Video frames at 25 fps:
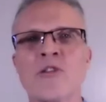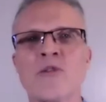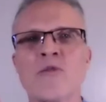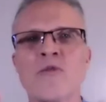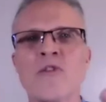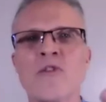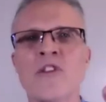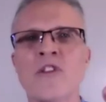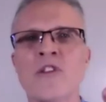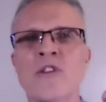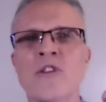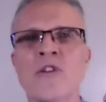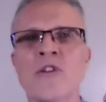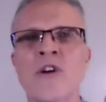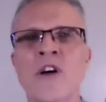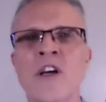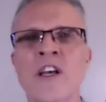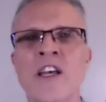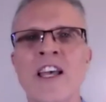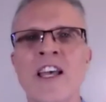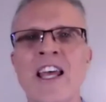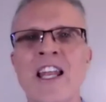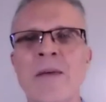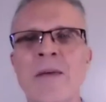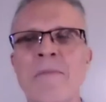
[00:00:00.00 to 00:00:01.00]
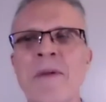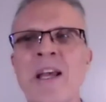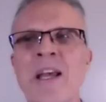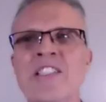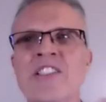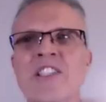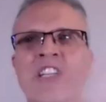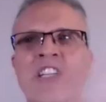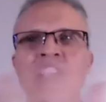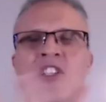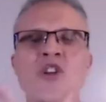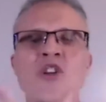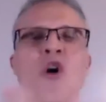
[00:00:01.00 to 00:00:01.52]
through, and it makes
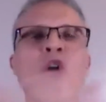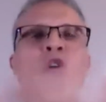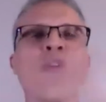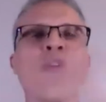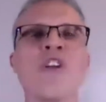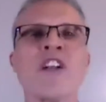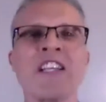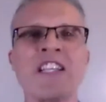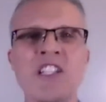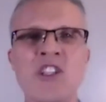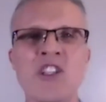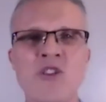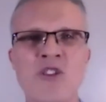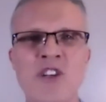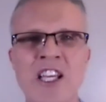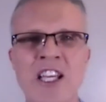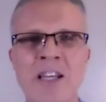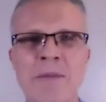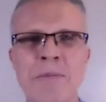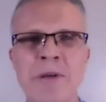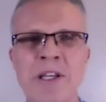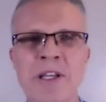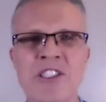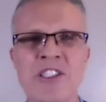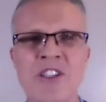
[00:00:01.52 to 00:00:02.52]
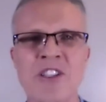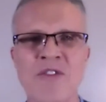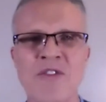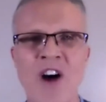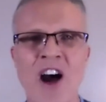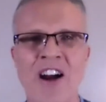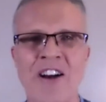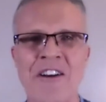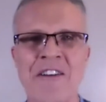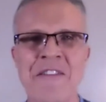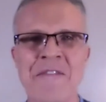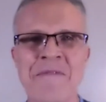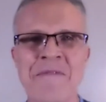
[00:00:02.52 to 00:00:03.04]
it a totally unique piece yeah, of art. It's